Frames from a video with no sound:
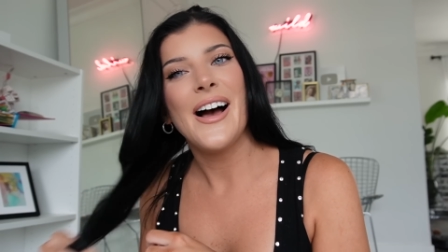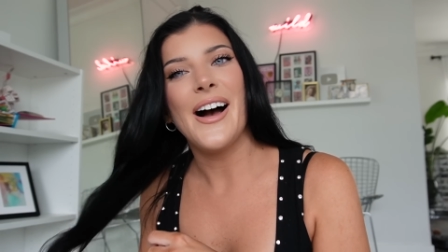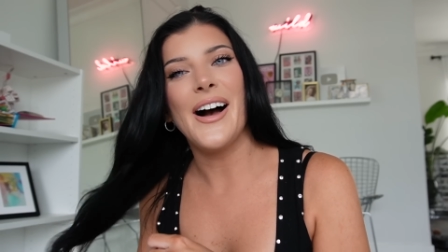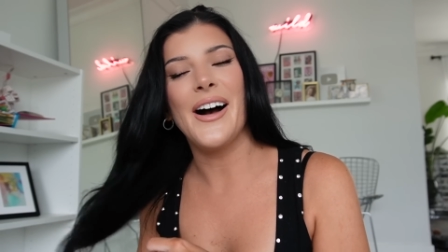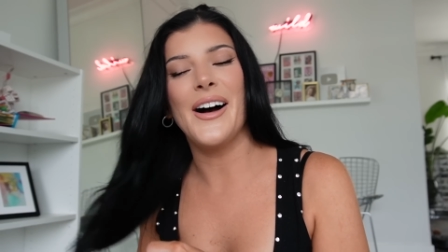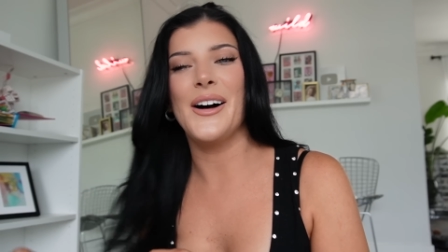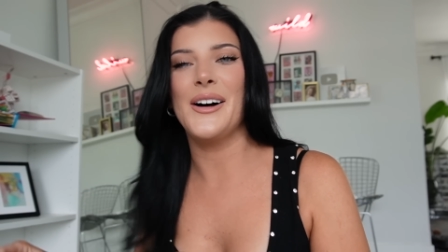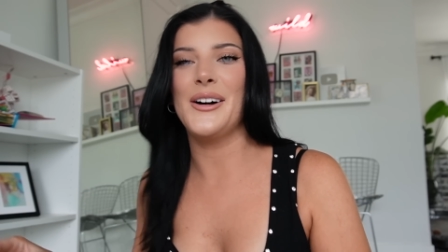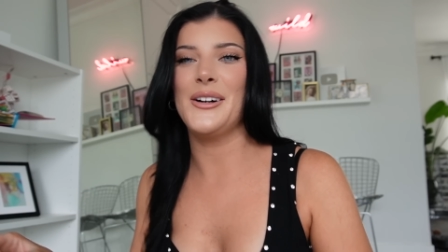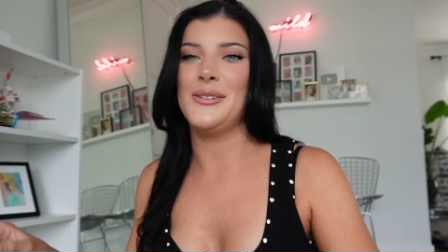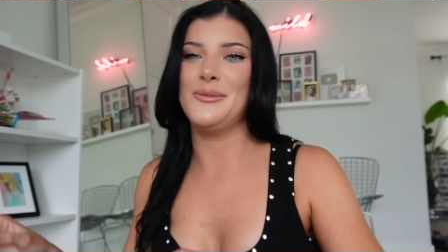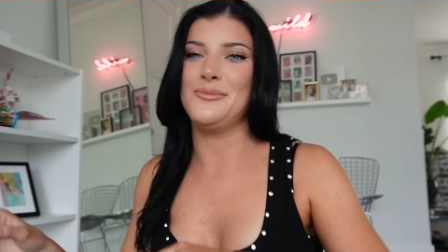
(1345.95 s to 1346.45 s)

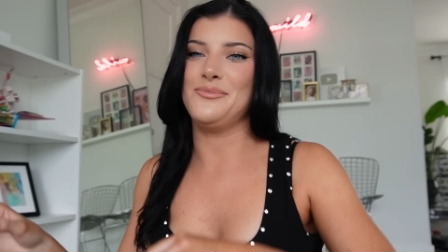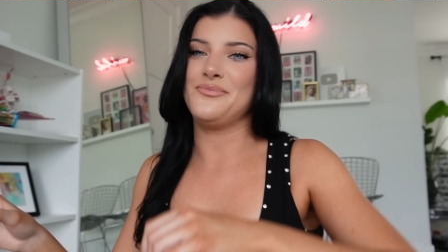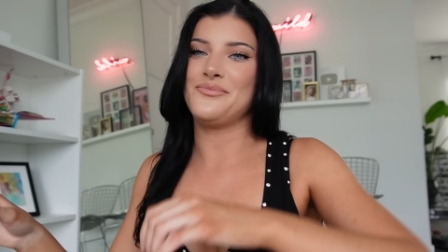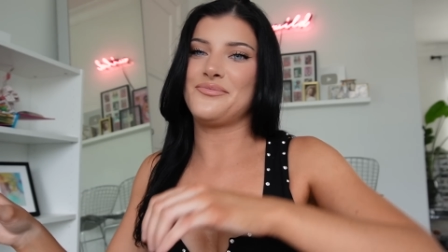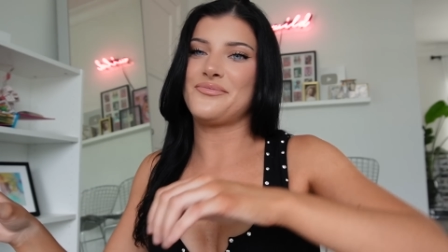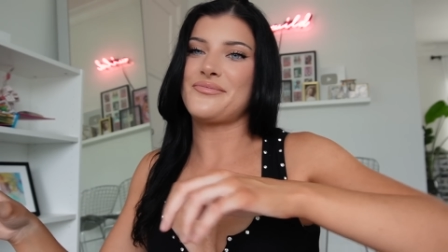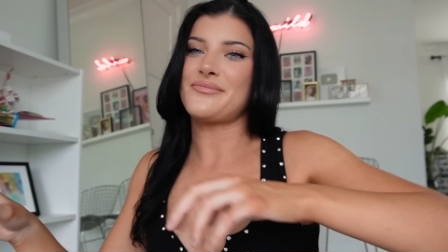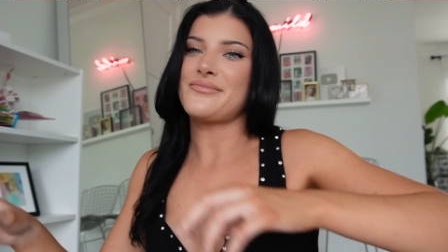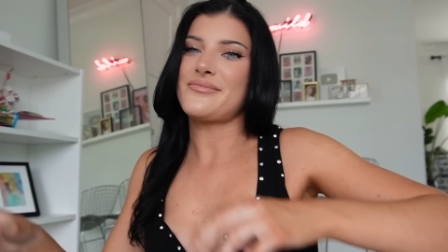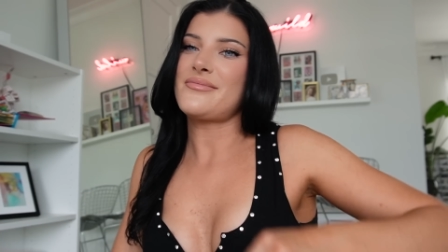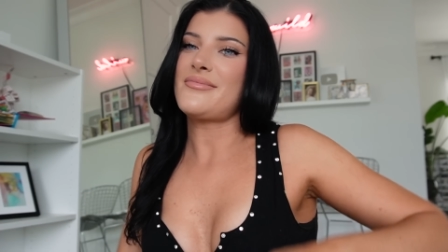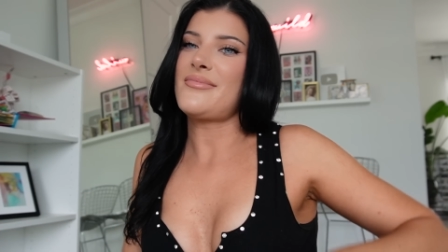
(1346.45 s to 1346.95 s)
um,
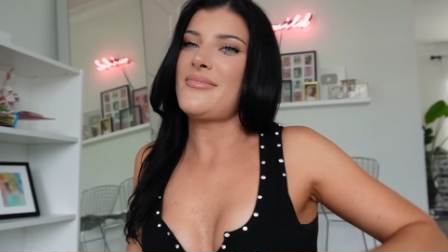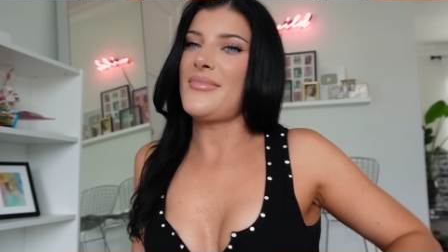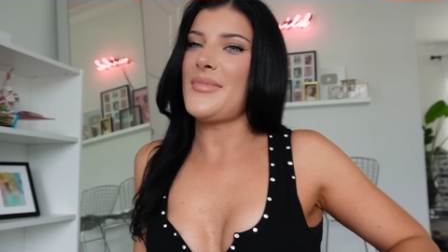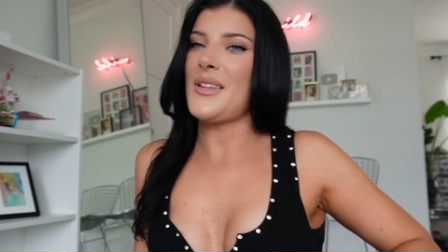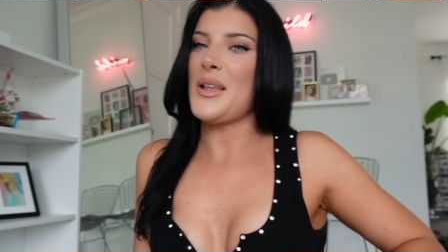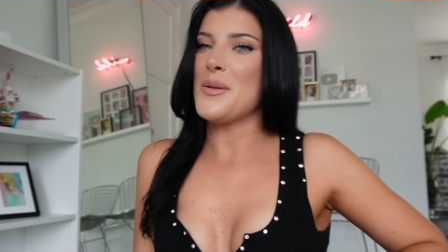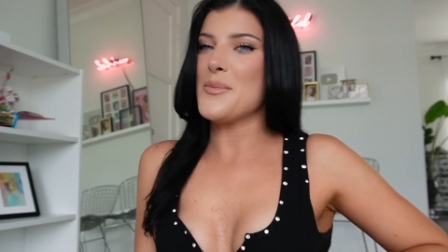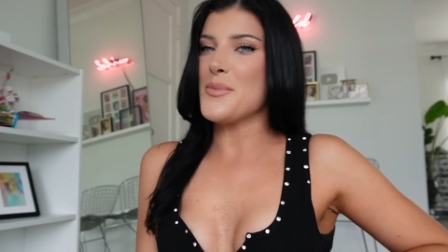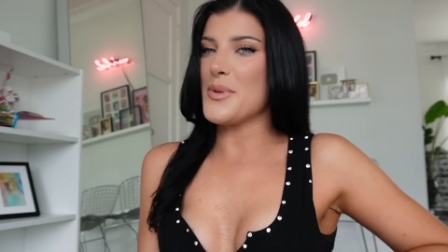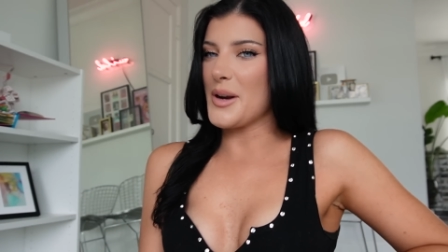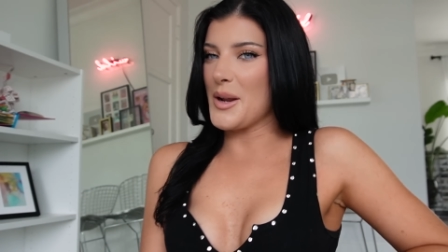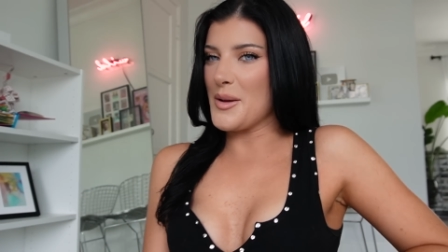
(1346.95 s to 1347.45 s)

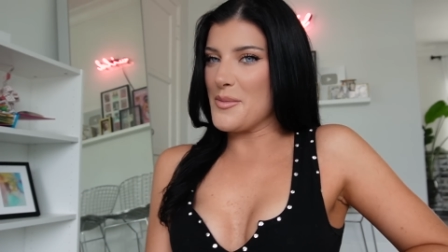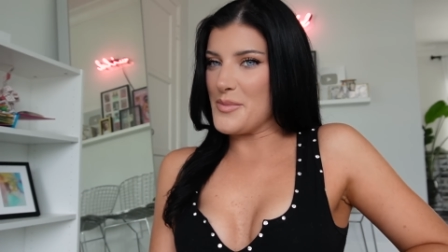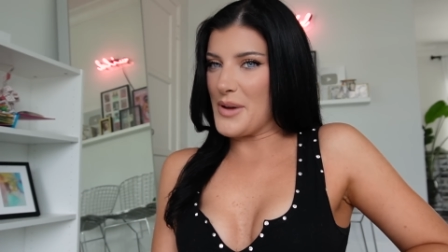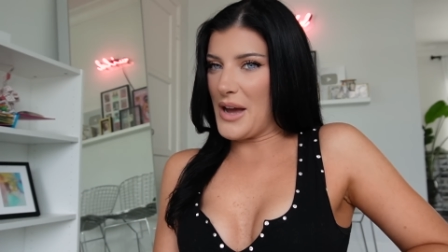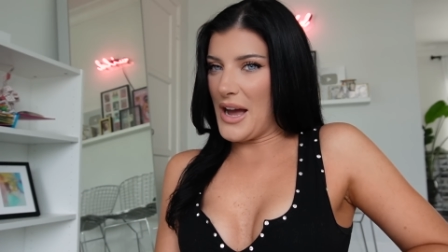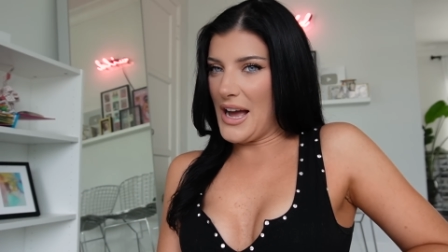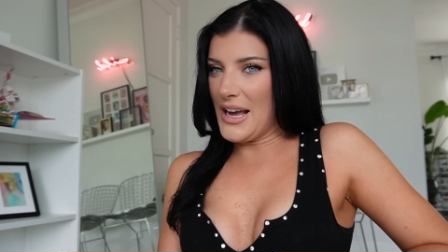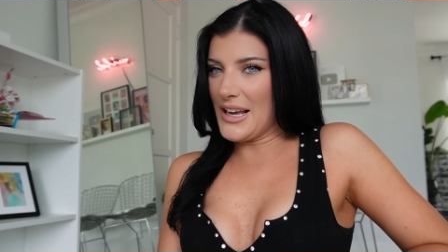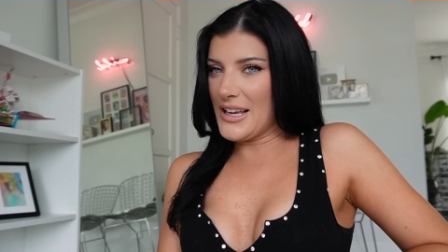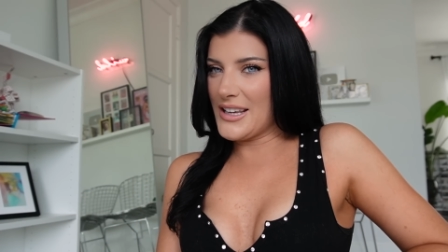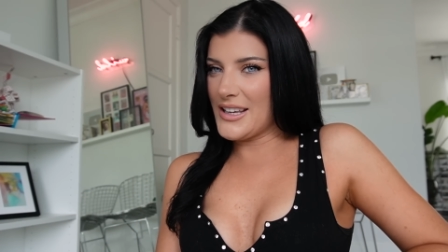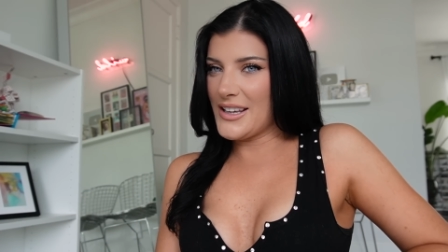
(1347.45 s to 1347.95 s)
but I'm
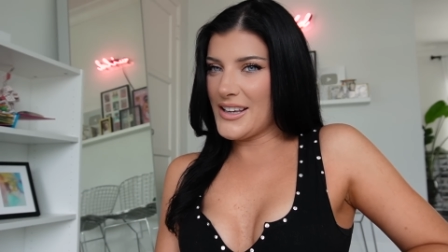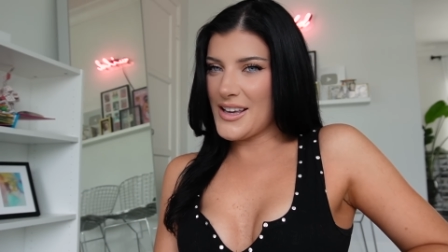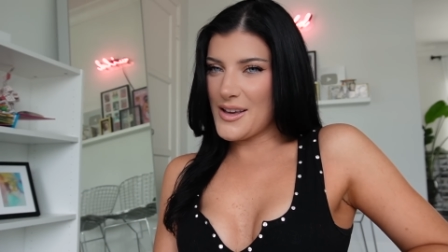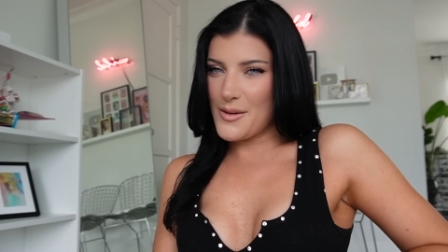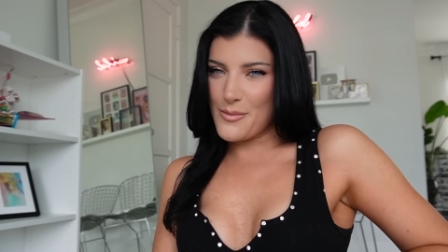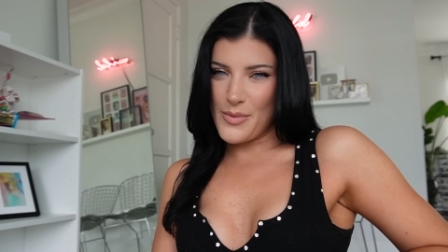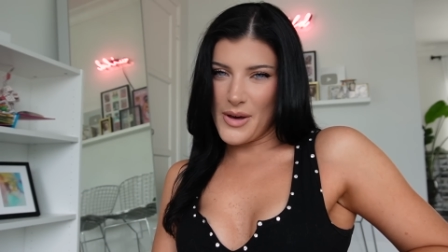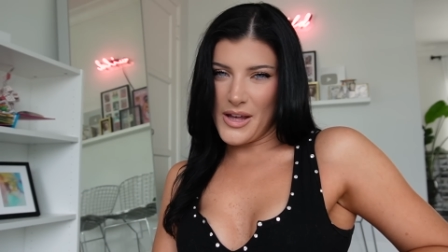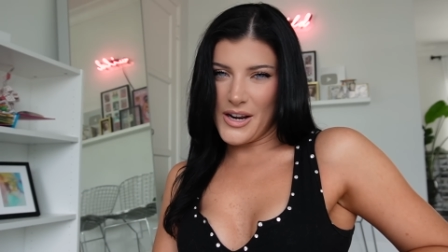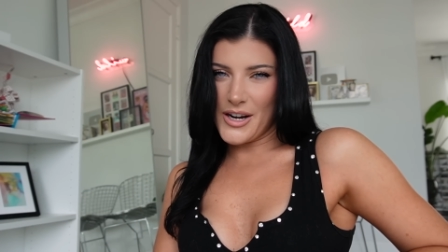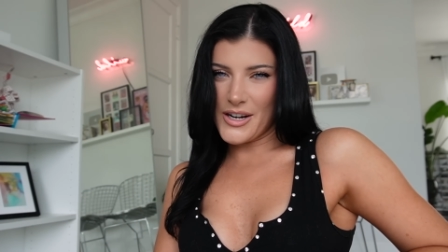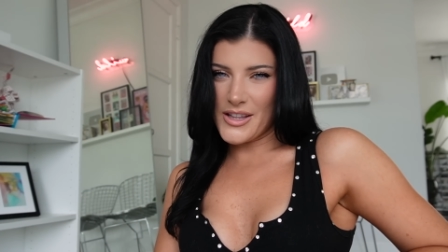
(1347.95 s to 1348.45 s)
back
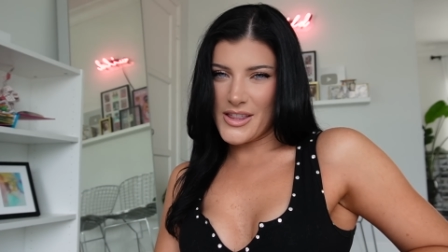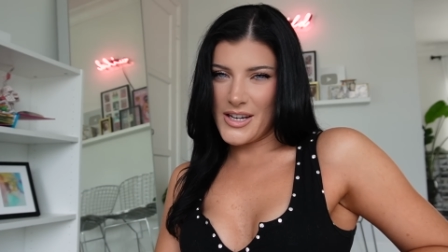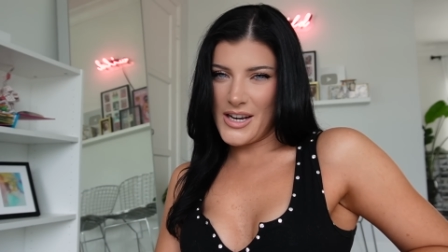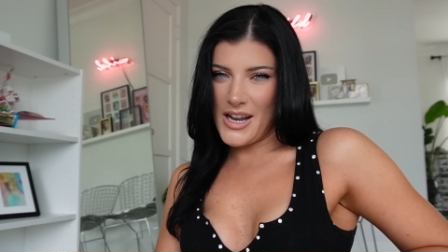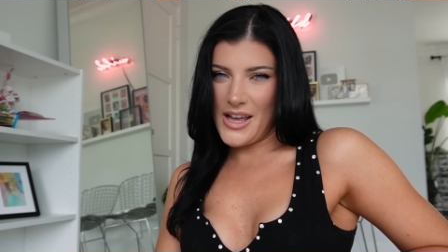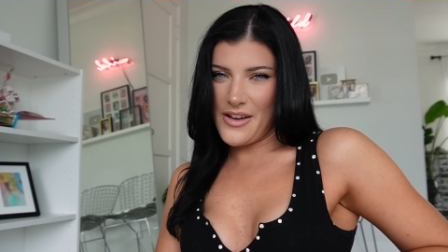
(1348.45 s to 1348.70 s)
and better than